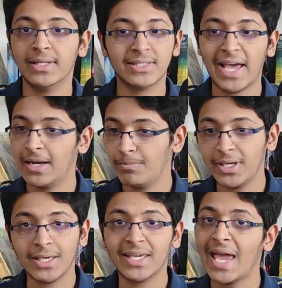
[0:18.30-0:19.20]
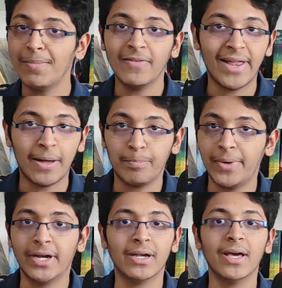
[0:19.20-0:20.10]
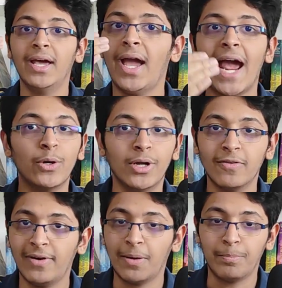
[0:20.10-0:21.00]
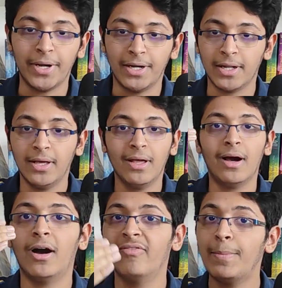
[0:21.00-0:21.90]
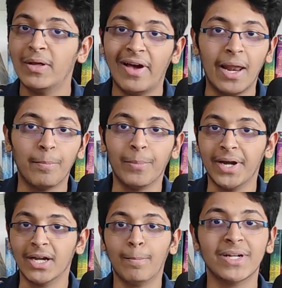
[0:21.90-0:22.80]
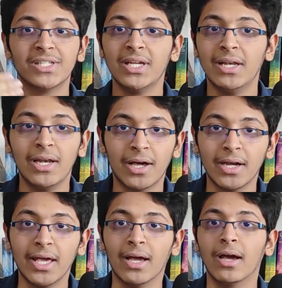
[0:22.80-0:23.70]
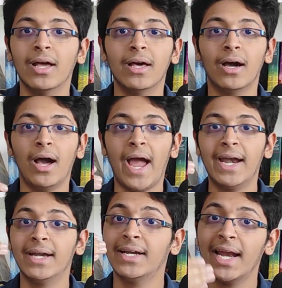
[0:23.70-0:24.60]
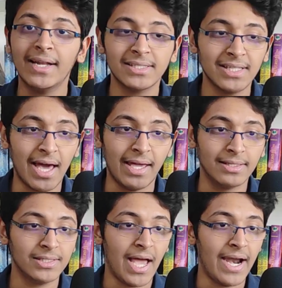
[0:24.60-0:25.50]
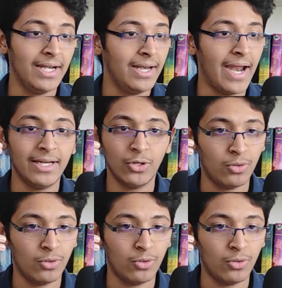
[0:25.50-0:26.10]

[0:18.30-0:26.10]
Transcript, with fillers: This can be game development, Android development, web development, machine learning, and data science and you